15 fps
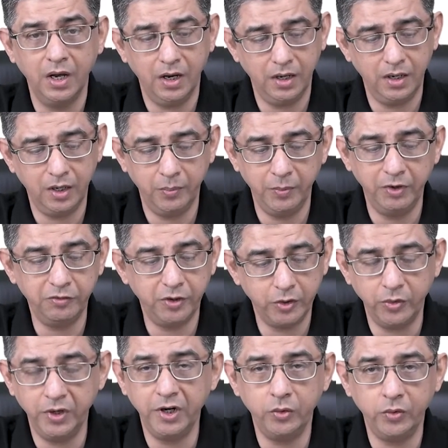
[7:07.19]
I mean for
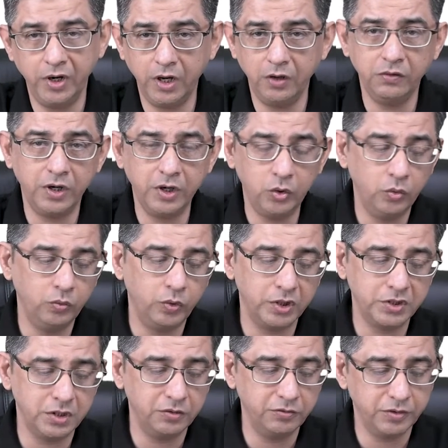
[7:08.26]
2021 you were
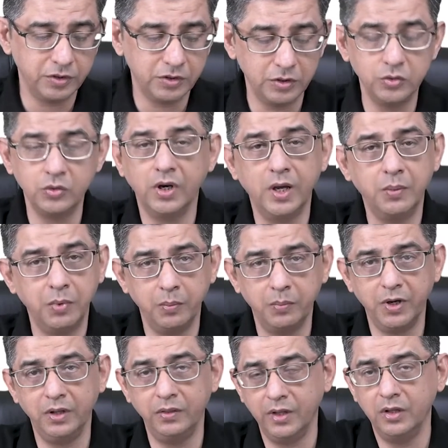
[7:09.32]
watching first the July
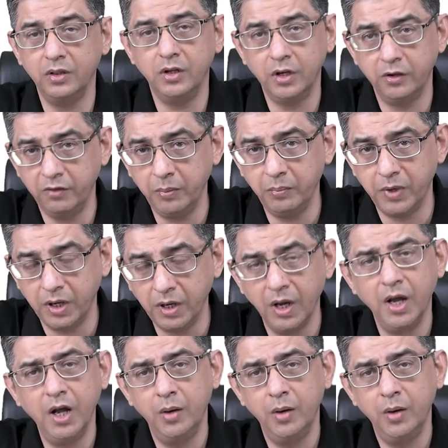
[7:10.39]
paper and then the November,